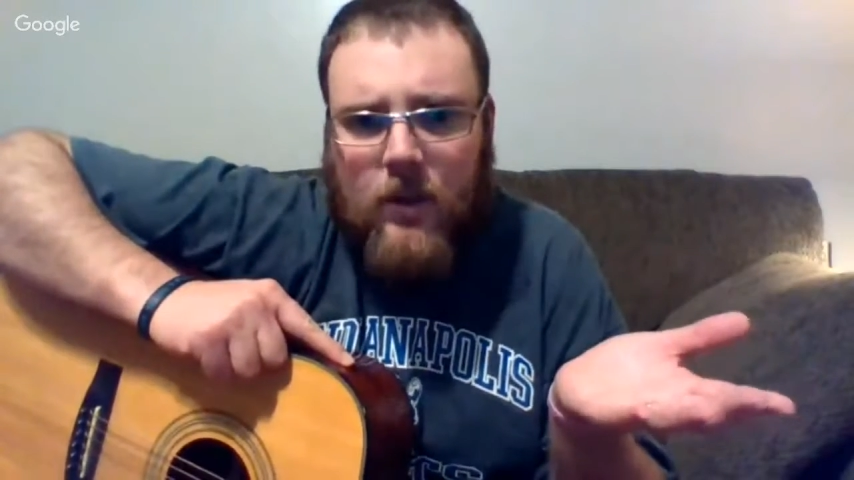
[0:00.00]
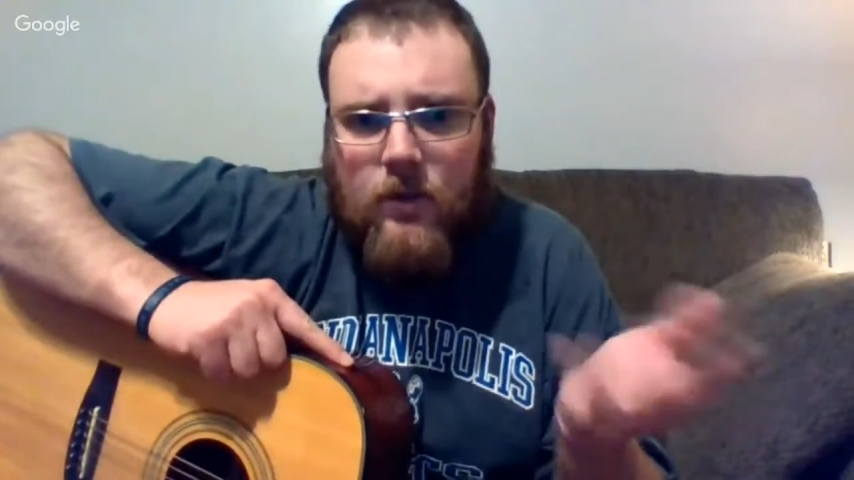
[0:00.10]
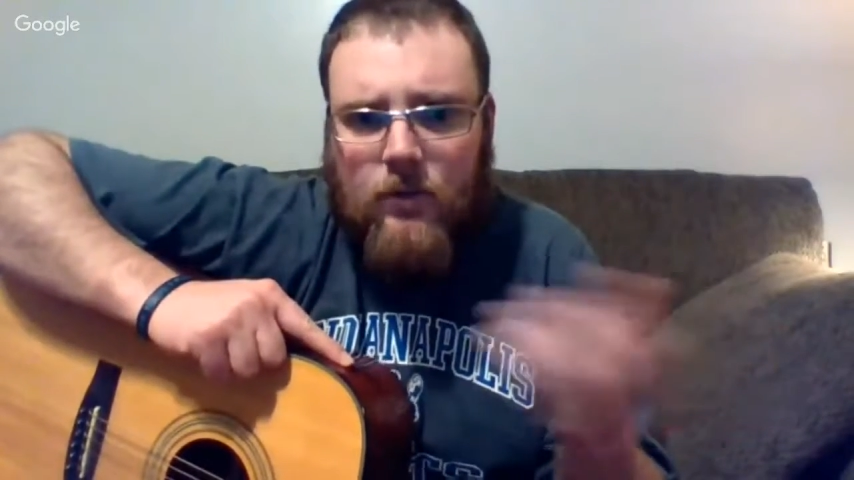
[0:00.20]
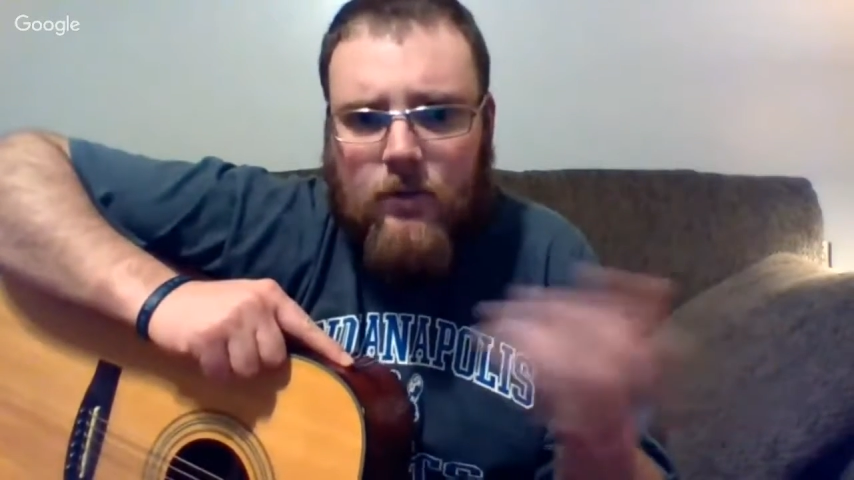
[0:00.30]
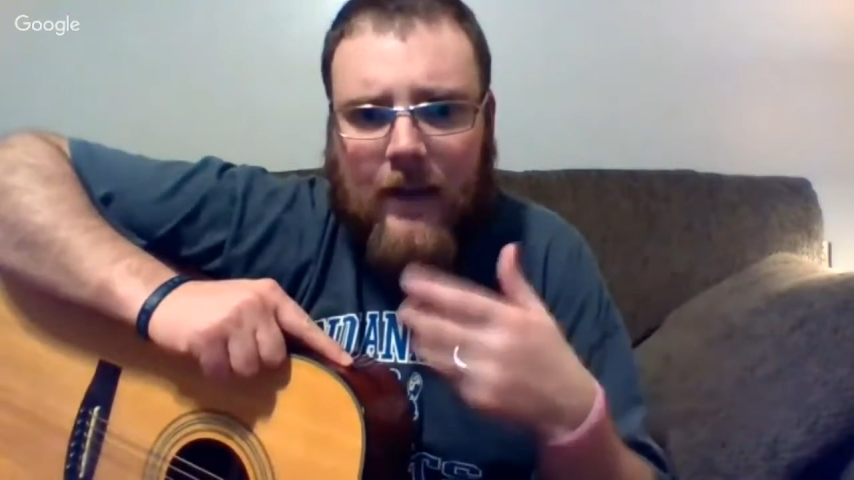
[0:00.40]

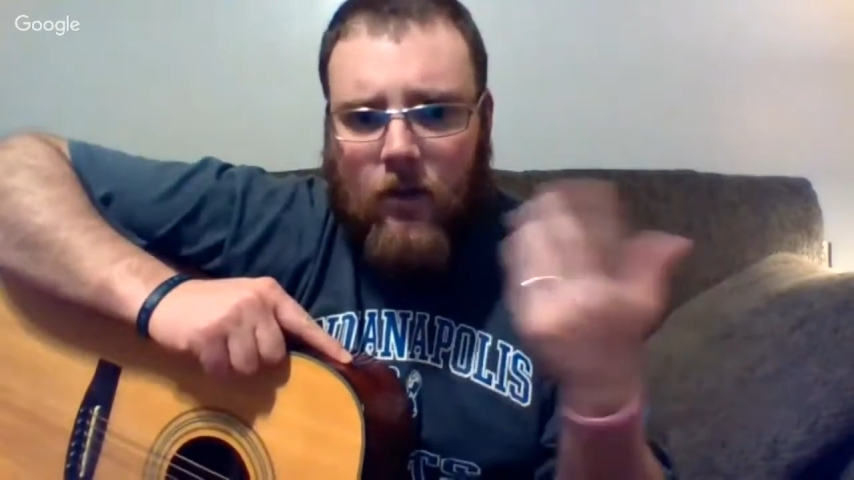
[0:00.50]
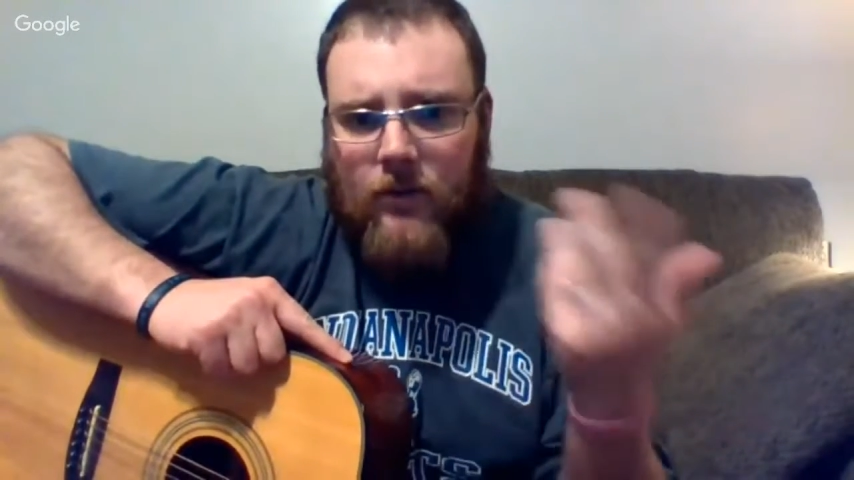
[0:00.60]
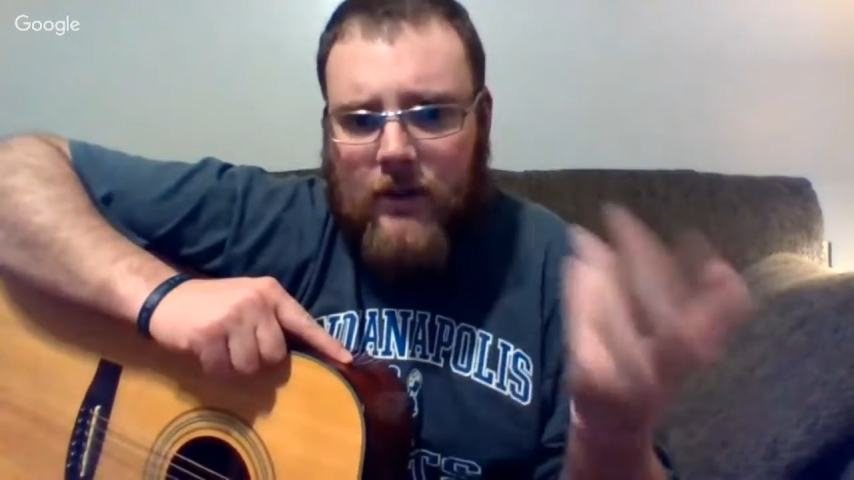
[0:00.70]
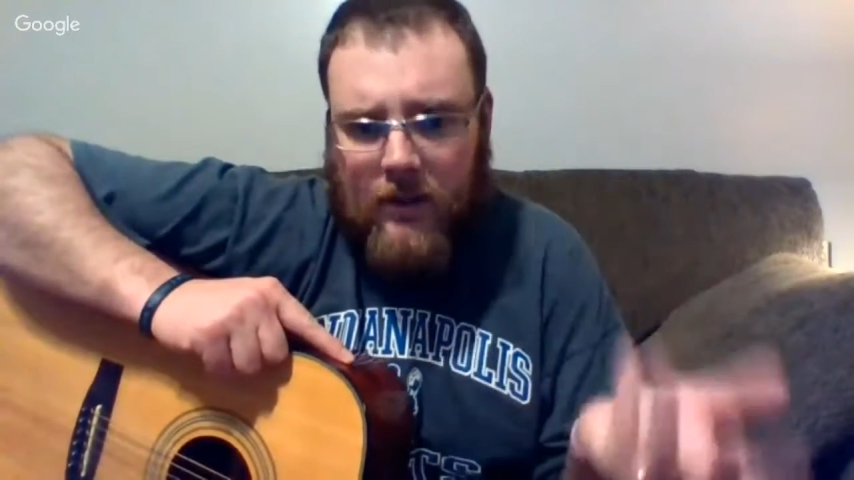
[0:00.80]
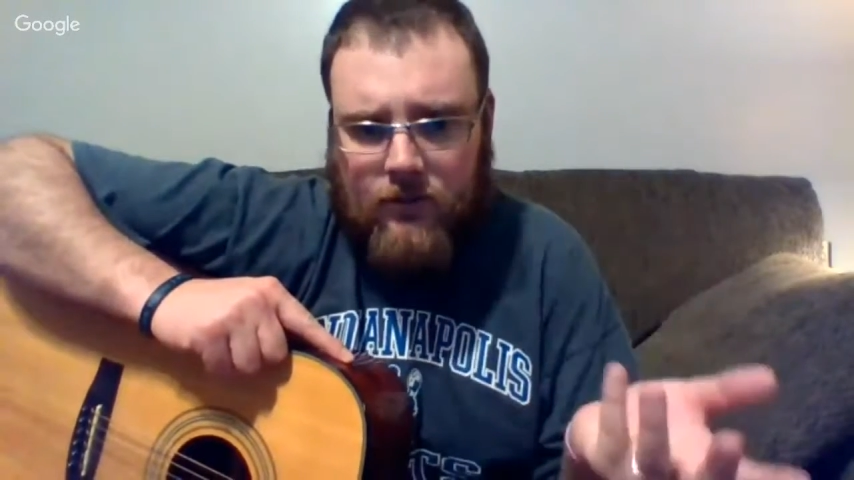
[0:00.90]
You had all
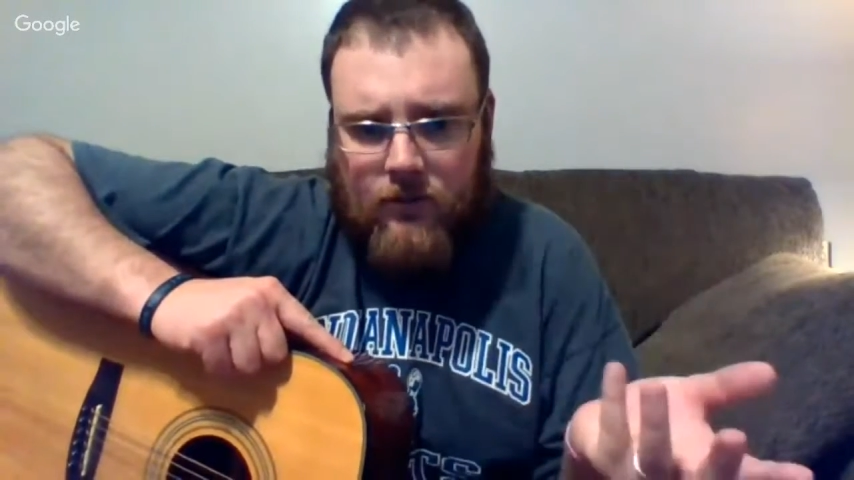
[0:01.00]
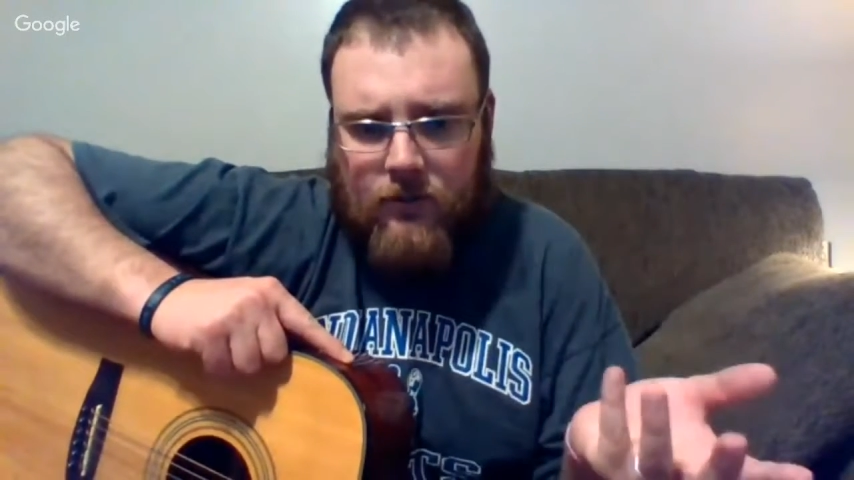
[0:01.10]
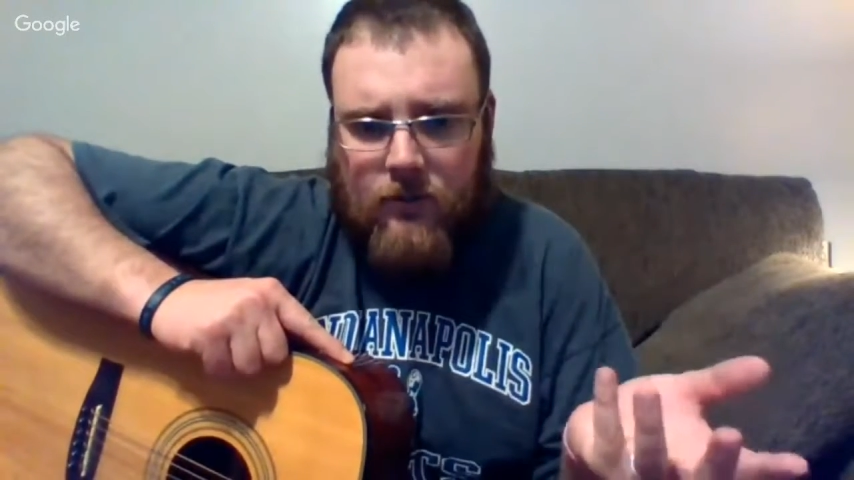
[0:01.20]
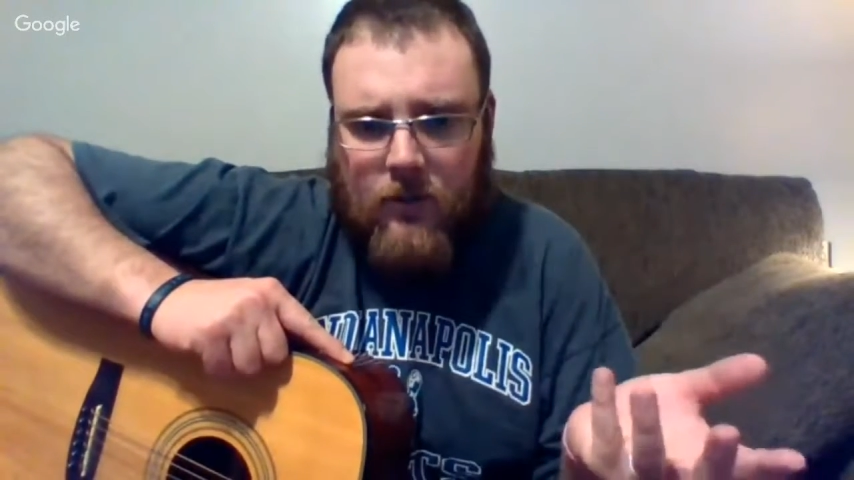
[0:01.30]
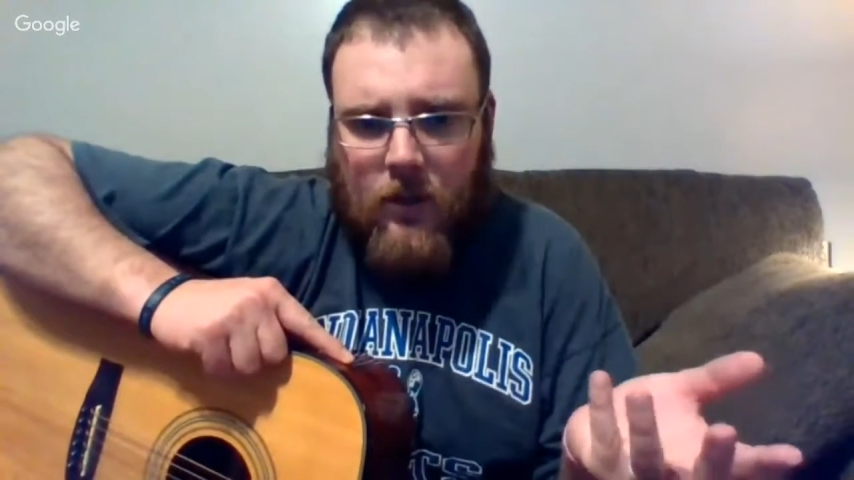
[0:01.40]
the answers.